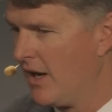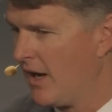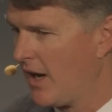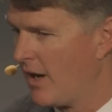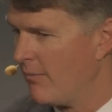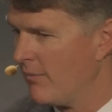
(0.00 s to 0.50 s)

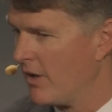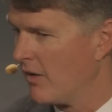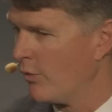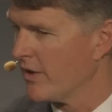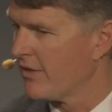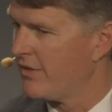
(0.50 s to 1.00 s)
Um,
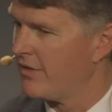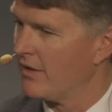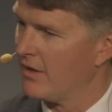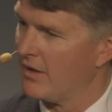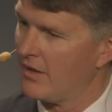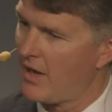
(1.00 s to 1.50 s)
with
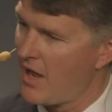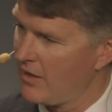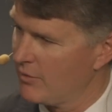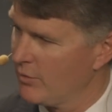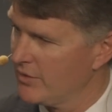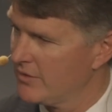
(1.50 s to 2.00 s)
uh,
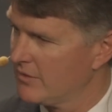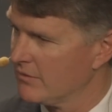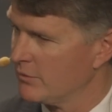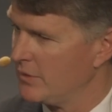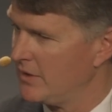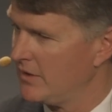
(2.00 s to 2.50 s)
Hollywood,
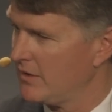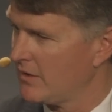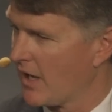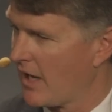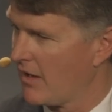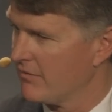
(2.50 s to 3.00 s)
we
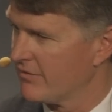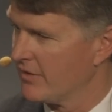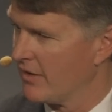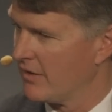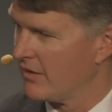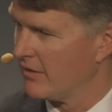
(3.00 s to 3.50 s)
have,
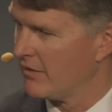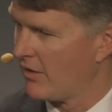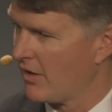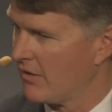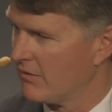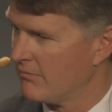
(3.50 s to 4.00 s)
th there
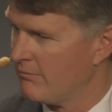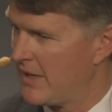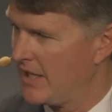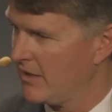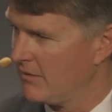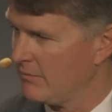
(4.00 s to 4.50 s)
are
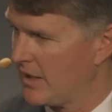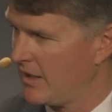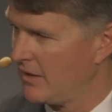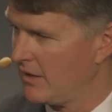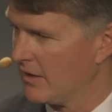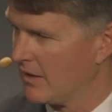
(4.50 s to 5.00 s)
many,
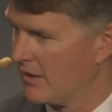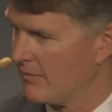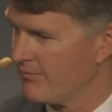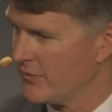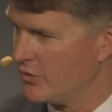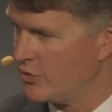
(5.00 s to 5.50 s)
many uh,
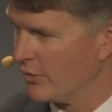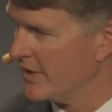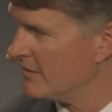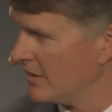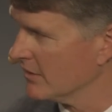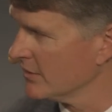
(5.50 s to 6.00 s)

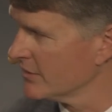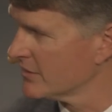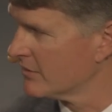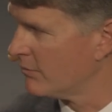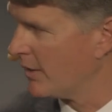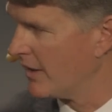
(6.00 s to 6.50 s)
joint
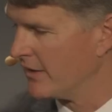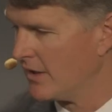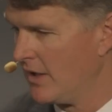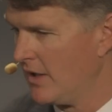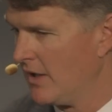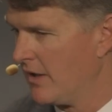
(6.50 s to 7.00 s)
deals, but
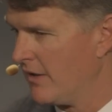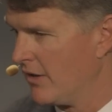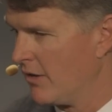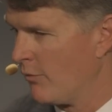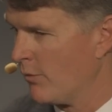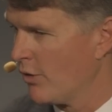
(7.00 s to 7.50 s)

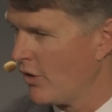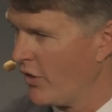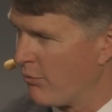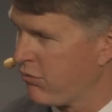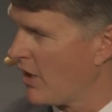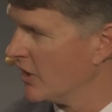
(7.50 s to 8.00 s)
they're more on
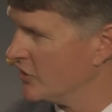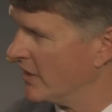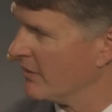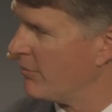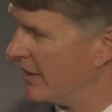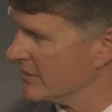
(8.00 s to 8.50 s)
the
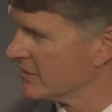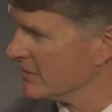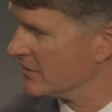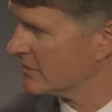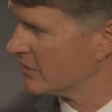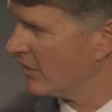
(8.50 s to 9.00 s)
project
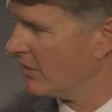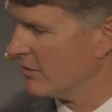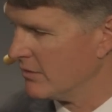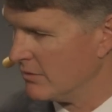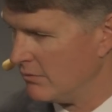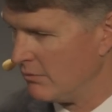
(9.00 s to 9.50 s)
basis.
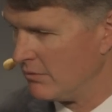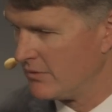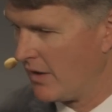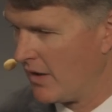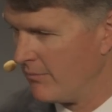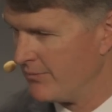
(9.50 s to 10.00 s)
So
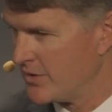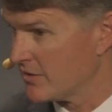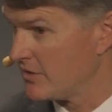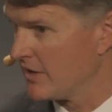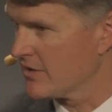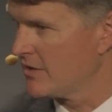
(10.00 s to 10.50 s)
um,
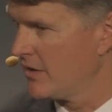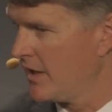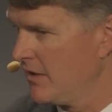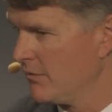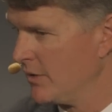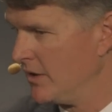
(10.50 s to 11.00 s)
just
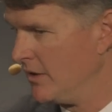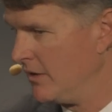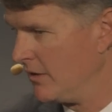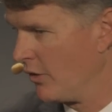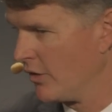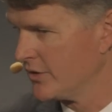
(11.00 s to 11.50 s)
yesterday
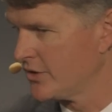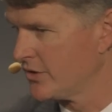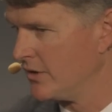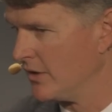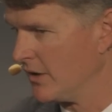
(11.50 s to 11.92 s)
we launched